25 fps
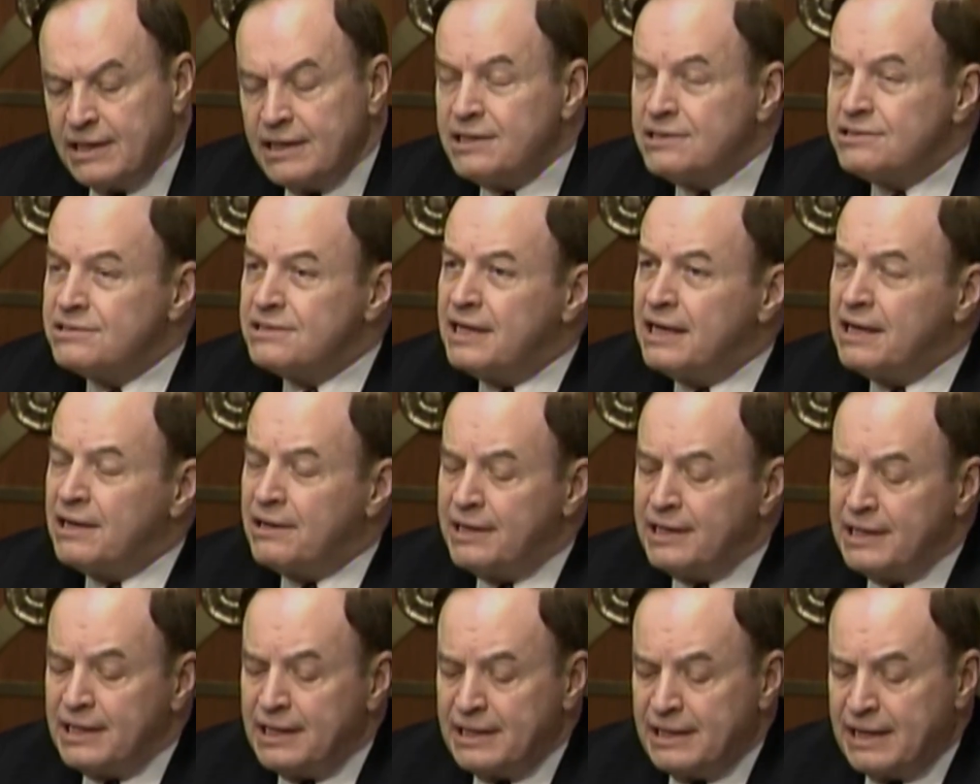Is
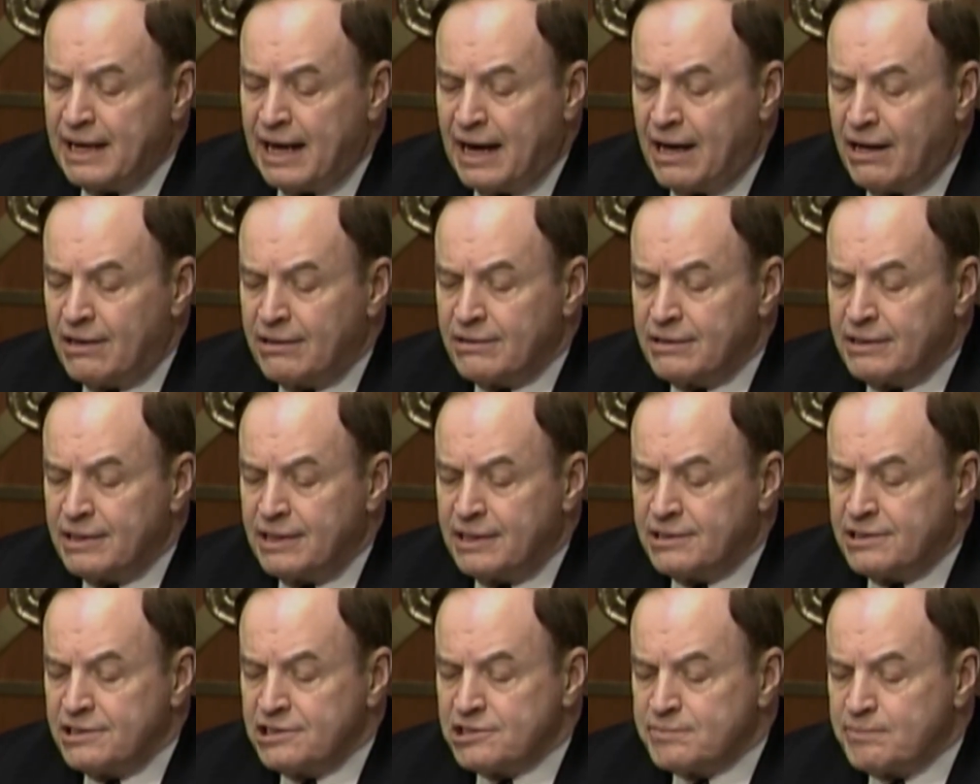there any doubt
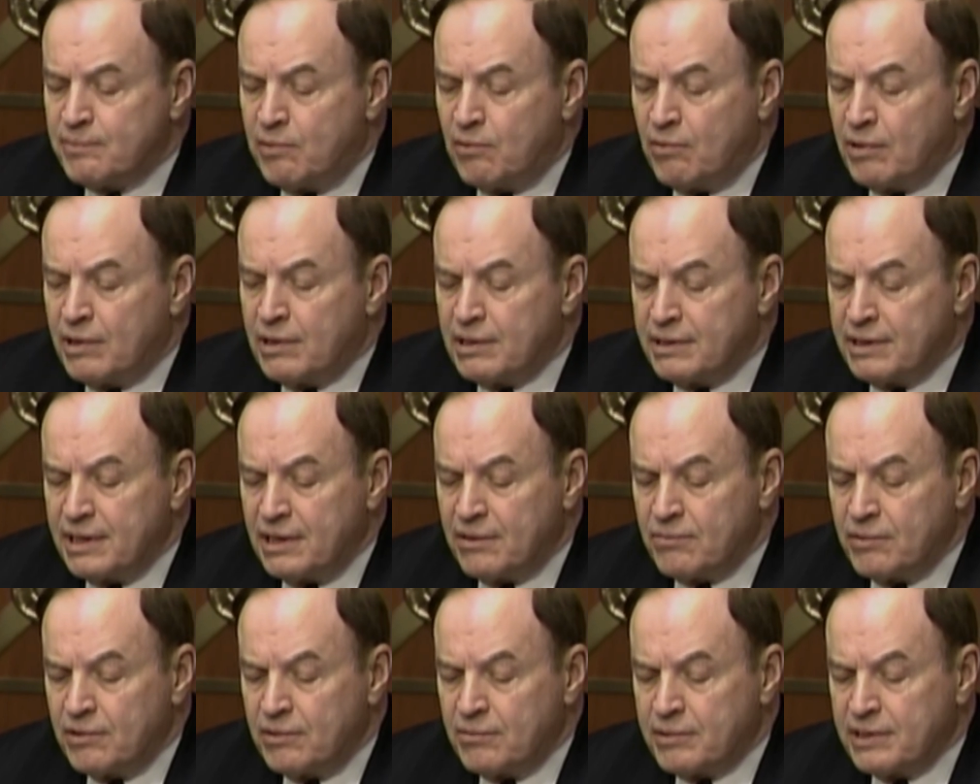at this point
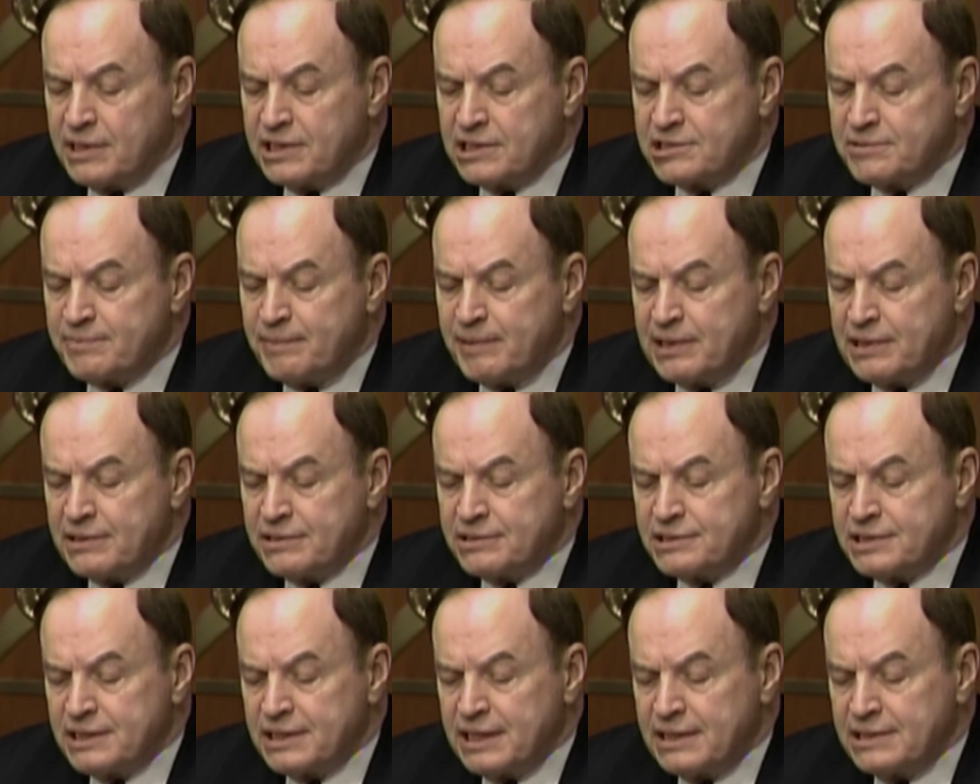that we were experiencing